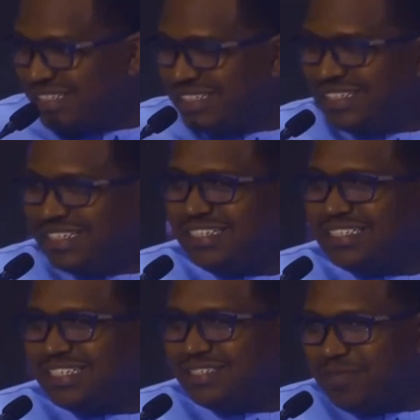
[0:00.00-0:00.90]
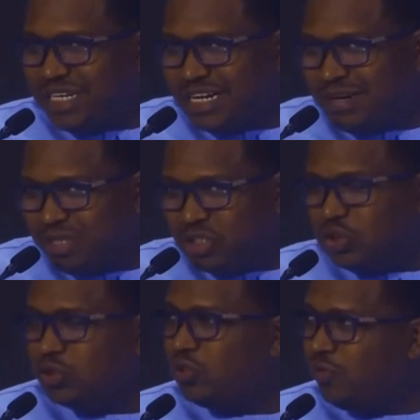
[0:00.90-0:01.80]
This has become a source
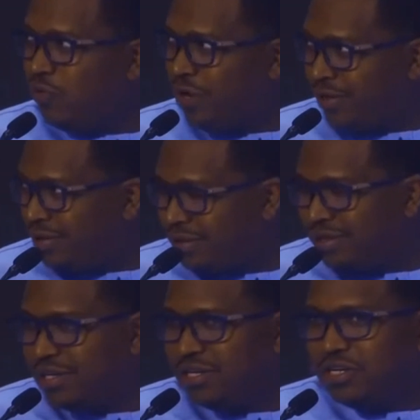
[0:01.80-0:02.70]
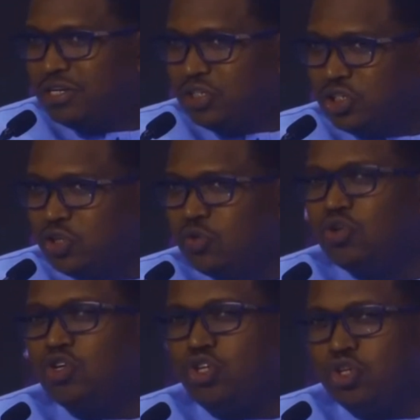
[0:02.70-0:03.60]
of wealth. So
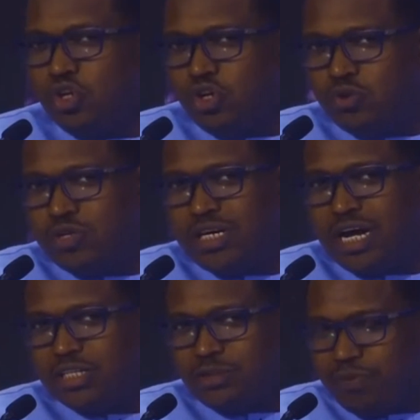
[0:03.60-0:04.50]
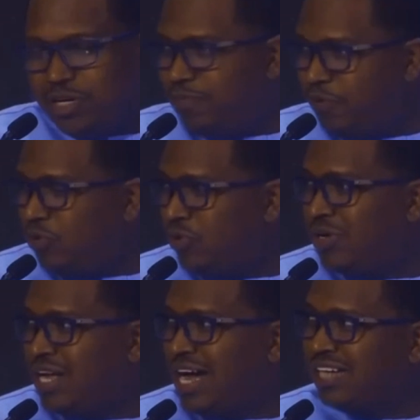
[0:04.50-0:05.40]
you look at people
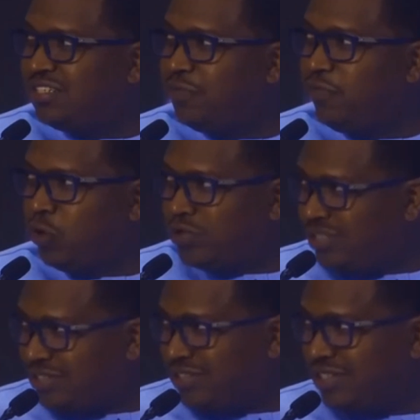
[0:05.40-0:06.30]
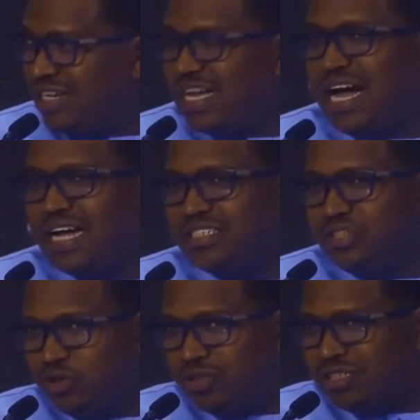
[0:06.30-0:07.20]
as votes and
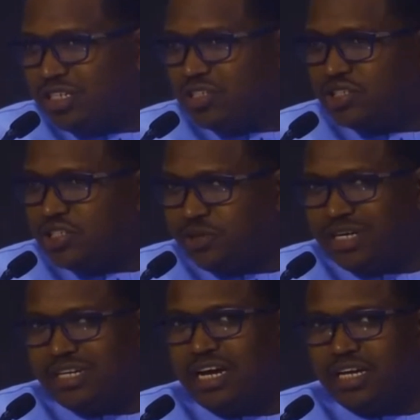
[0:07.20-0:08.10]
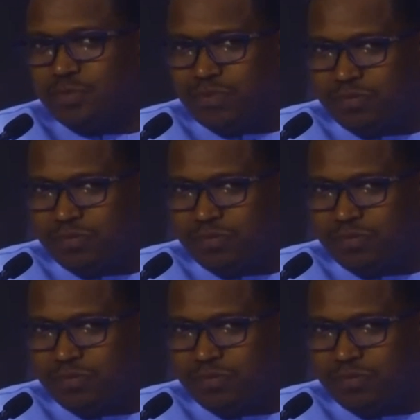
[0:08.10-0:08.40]
not necessarily as people.